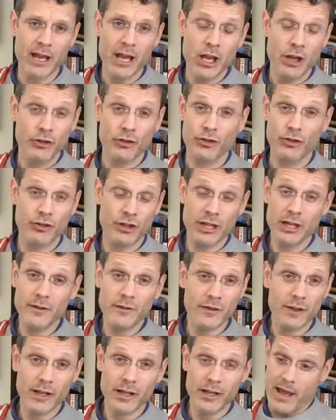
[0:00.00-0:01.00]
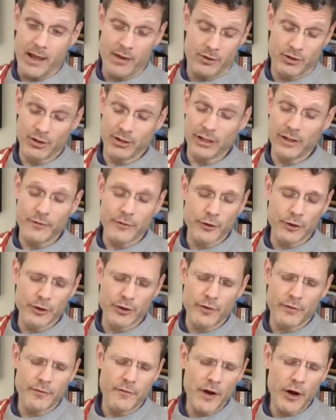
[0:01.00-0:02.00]
Stevie
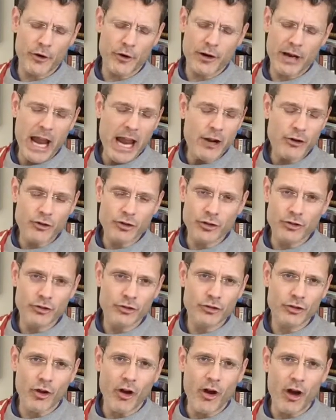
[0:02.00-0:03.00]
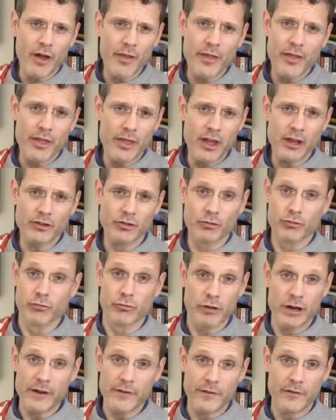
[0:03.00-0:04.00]
delivered variations on this
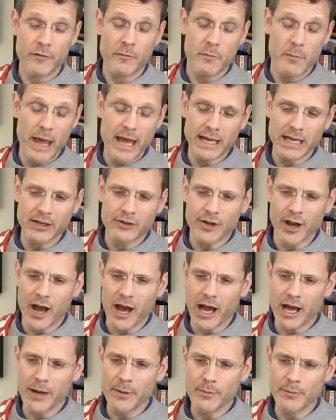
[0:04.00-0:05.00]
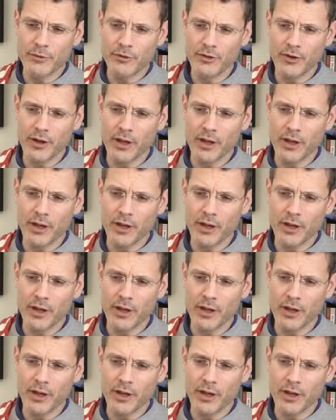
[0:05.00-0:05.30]
riff many times